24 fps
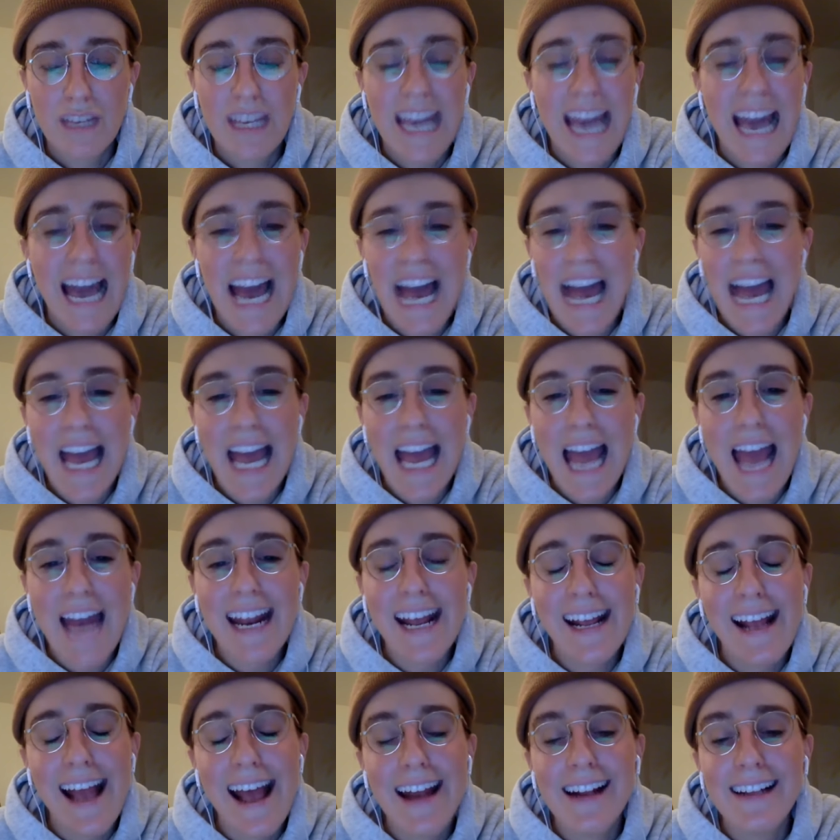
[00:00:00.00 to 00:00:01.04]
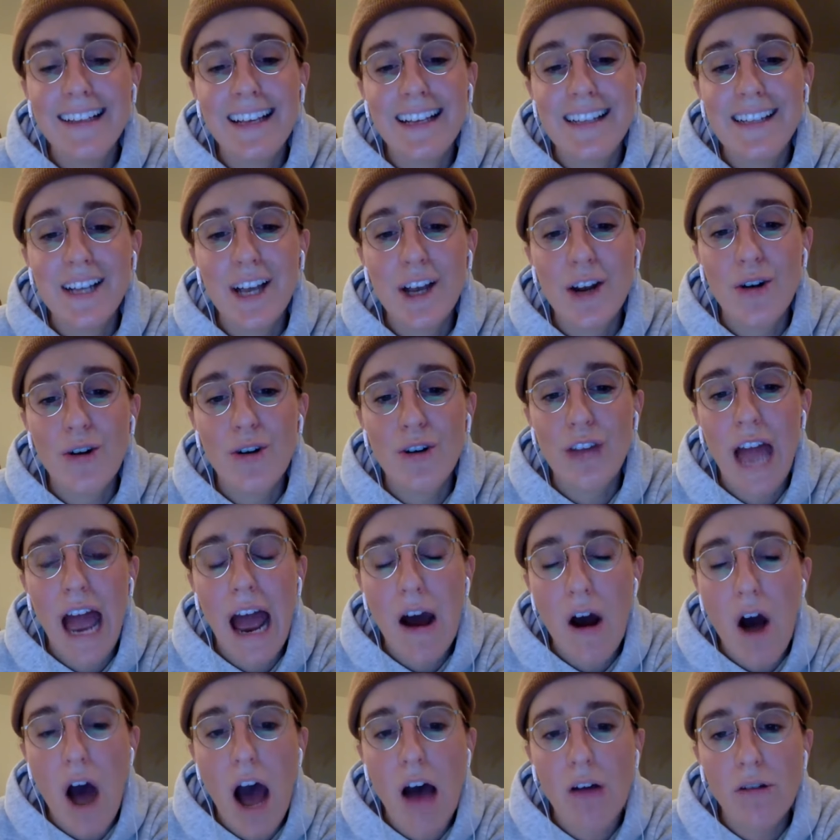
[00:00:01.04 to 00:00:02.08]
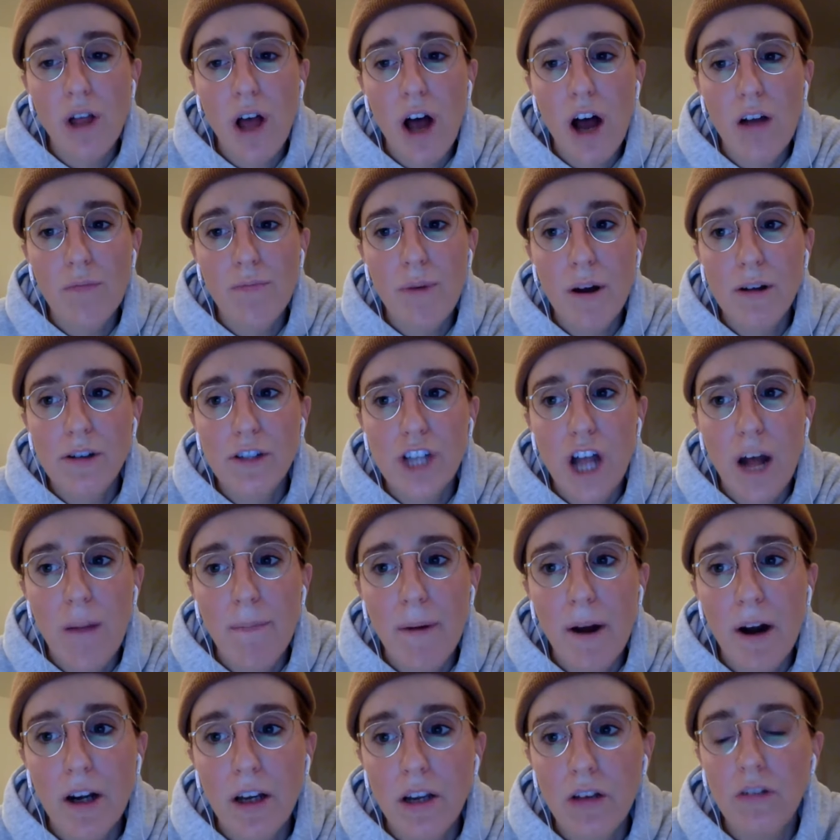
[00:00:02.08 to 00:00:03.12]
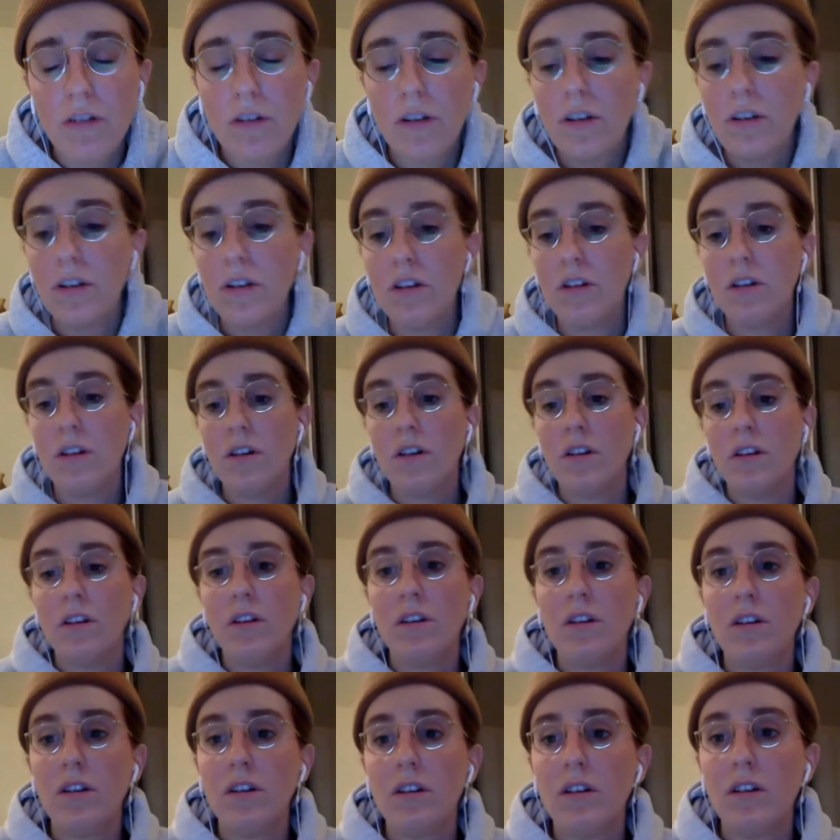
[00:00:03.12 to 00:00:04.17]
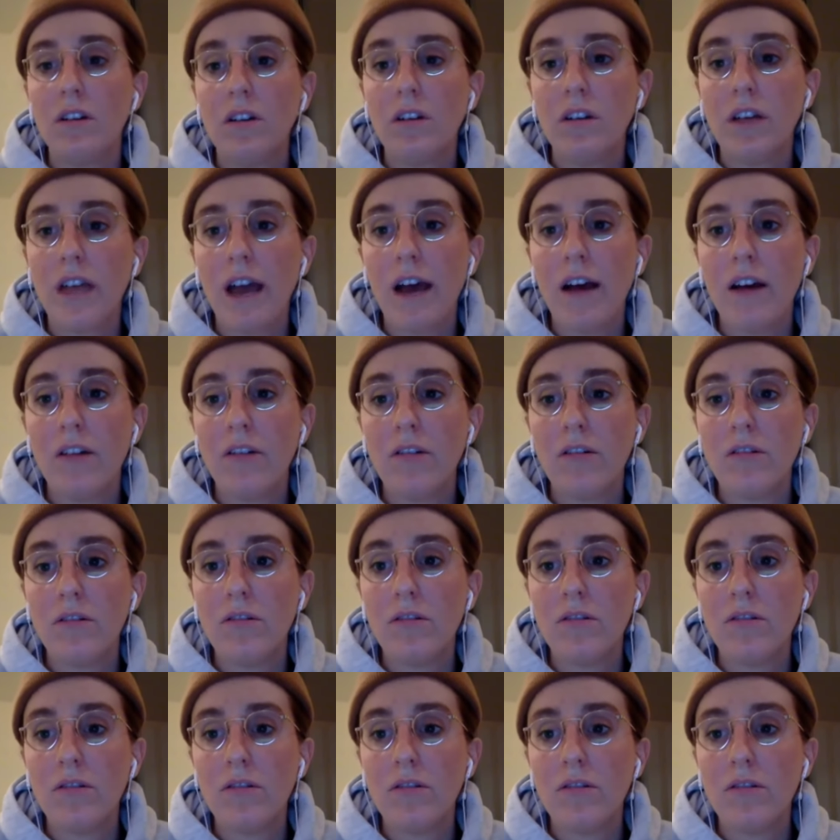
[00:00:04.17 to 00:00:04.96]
Yeah, and it doesn't get old. How long are you? Yeah.